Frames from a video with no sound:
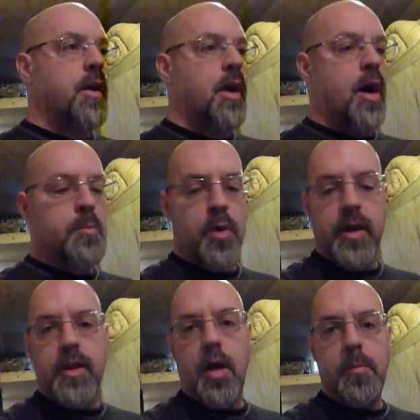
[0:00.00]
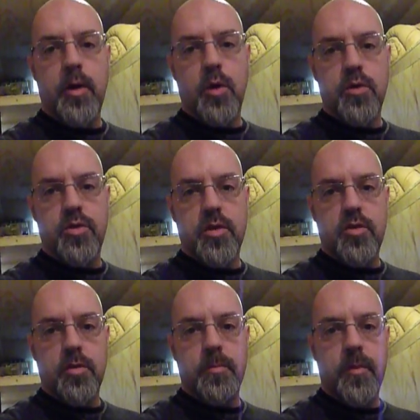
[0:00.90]
I'll break down my old
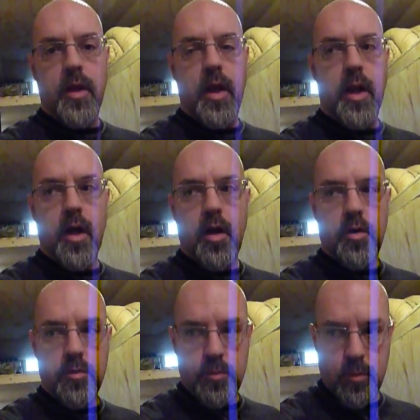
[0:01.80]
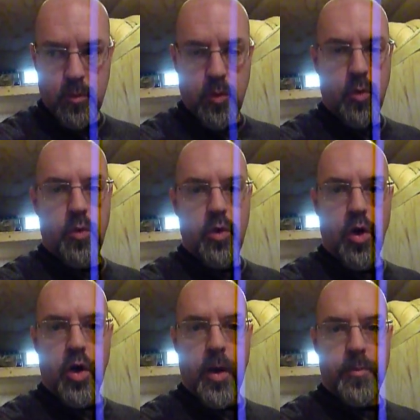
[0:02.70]
system and I'll
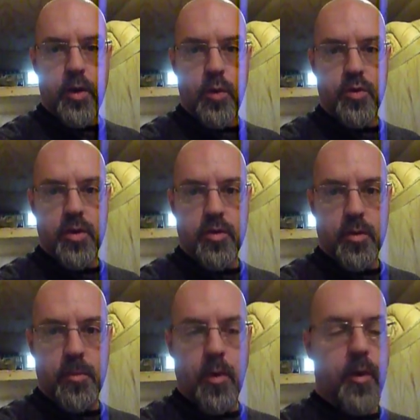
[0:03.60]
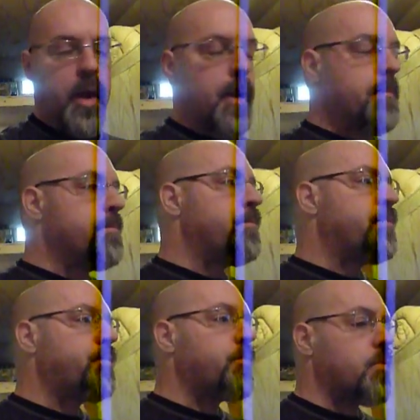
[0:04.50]
hook up the new system, okay?
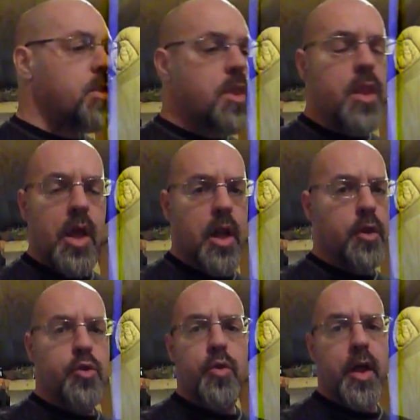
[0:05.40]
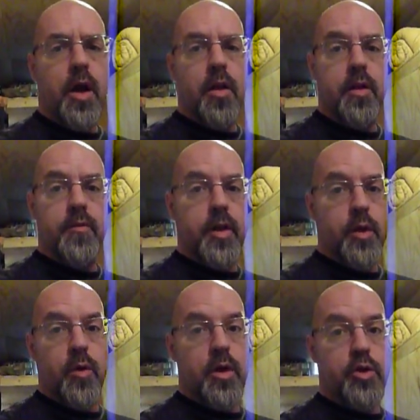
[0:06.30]
And I'll do that all on
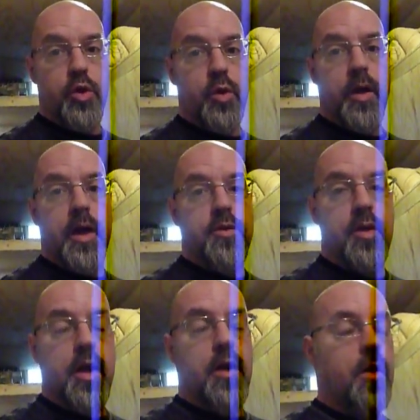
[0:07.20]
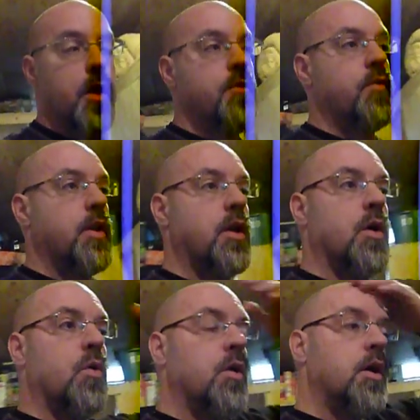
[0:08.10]
video, and I'll show you guys that all on
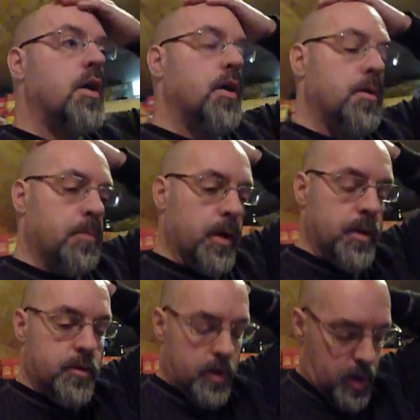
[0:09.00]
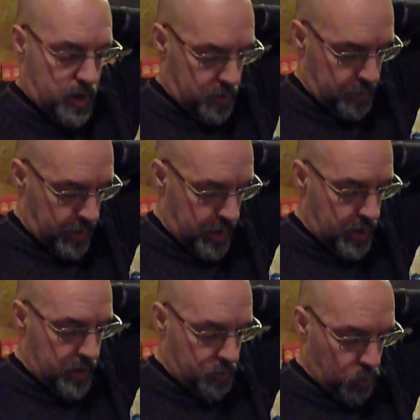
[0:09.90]
video. But um, I
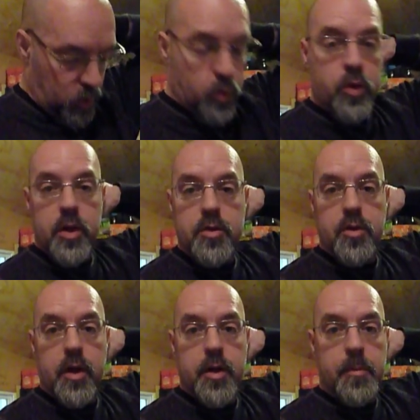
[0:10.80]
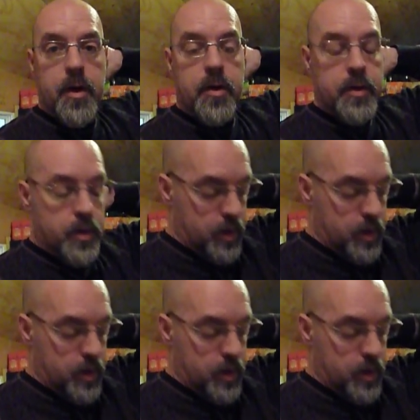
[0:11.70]
am real, real excited about it.